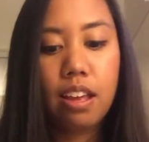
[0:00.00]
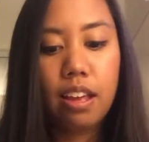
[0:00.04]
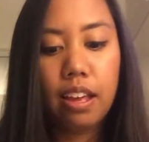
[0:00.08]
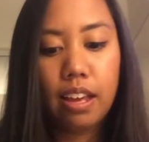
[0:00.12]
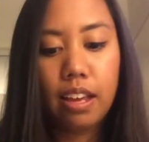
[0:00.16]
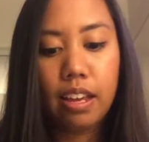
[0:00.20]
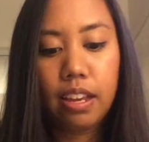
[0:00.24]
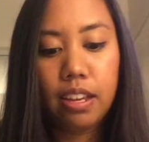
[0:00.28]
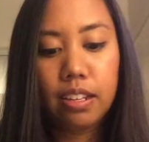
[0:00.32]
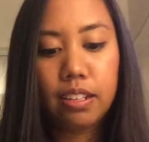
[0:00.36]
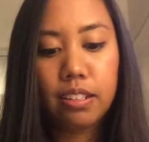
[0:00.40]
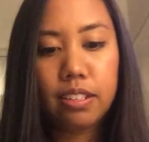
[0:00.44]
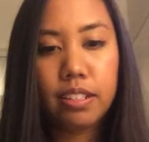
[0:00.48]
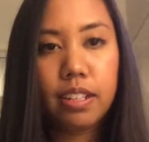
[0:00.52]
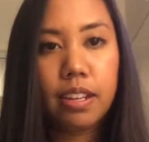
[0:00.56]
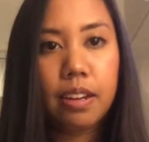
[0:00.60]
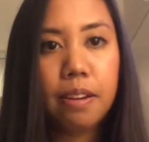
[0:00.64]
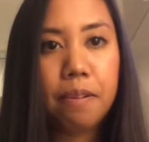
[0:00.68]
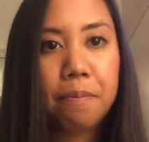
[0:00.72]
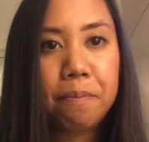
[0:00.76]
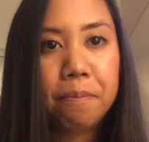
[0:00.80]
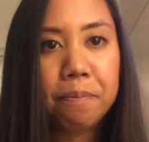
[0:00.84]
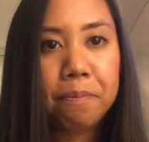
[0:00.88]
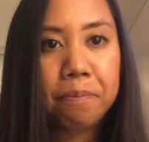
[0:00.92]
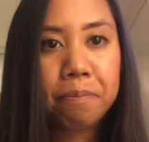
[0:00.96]

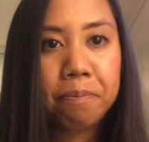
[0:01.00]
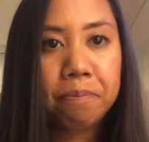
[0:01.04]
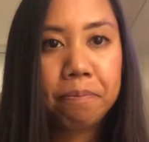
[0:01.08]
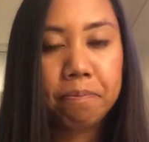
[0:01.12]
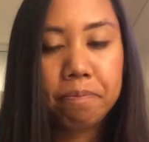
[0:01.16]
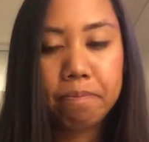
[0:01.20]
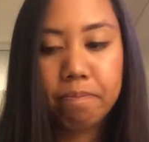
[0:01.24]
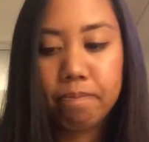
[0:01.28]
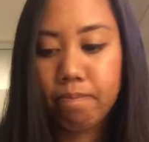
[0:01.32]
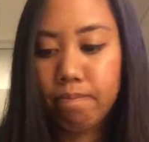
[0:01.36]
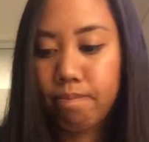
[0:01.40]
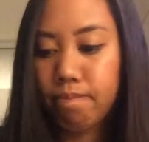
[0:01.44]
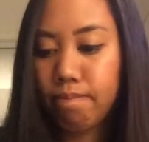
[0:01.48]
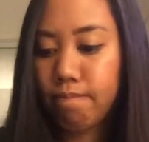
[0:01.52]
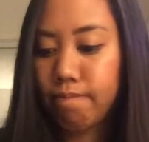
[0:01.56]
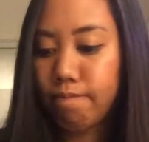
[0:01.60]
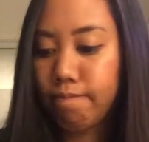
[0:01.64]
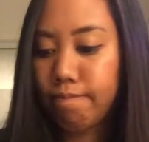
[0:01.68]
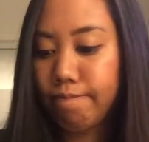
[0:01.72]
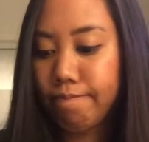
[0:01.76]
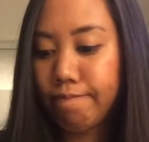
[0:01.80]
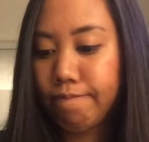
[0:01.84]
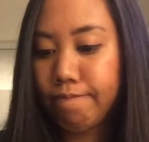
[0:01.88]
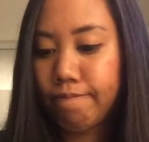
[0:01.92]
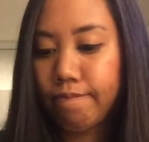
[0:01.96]
And
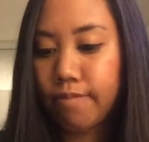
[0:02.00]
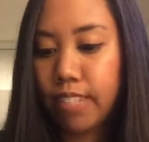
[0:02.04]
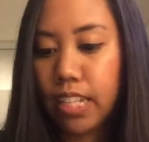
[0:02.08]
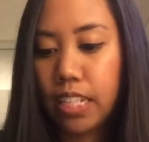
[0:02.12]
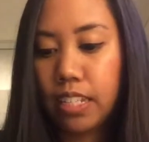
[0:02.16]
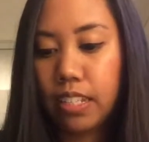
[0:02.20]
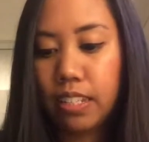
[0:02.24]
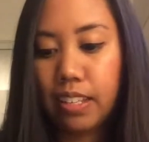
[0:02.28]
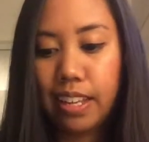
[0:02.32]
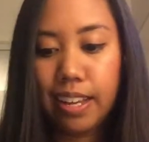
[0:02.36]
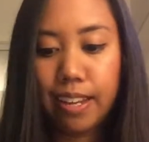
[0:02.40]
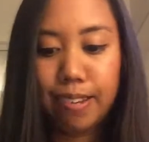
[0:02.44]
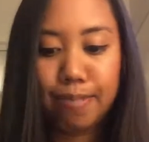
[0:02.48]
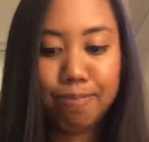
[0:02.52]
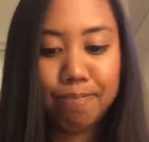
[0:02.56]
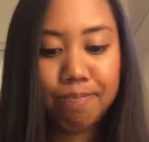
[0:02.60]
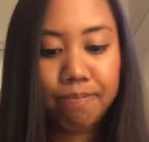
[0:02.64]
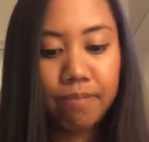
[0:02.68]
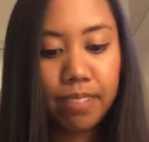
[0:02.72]
yeah.